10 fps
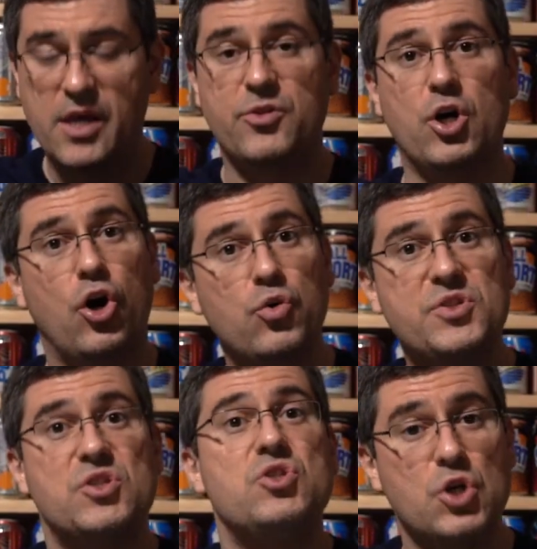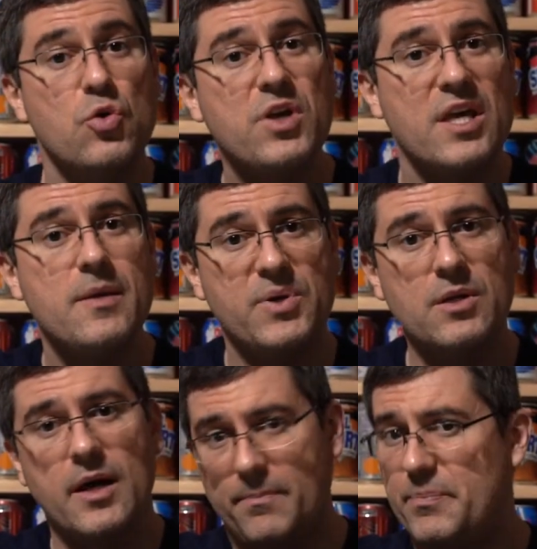The oats do keep
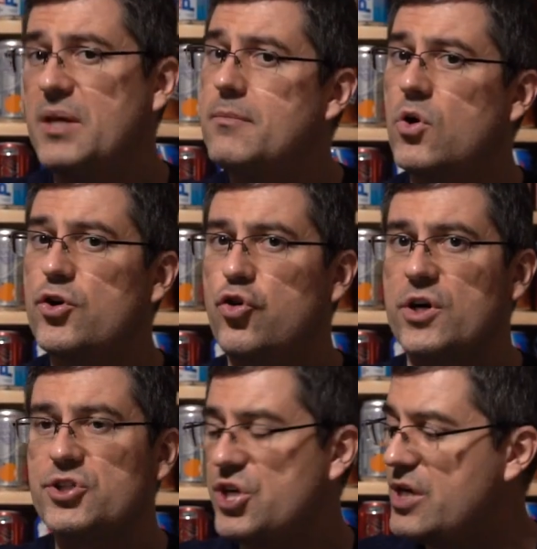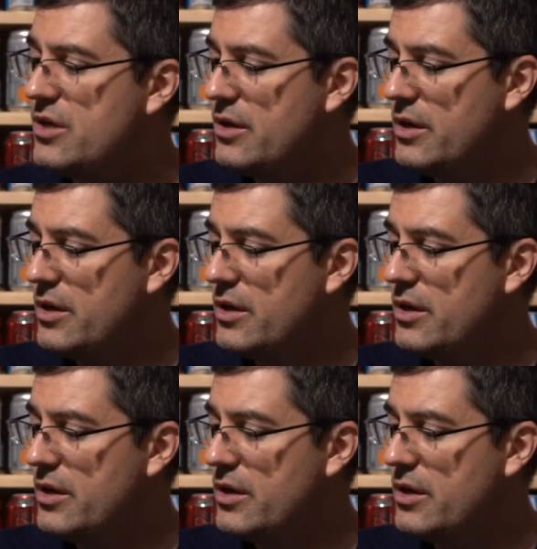it a bit more crunchy.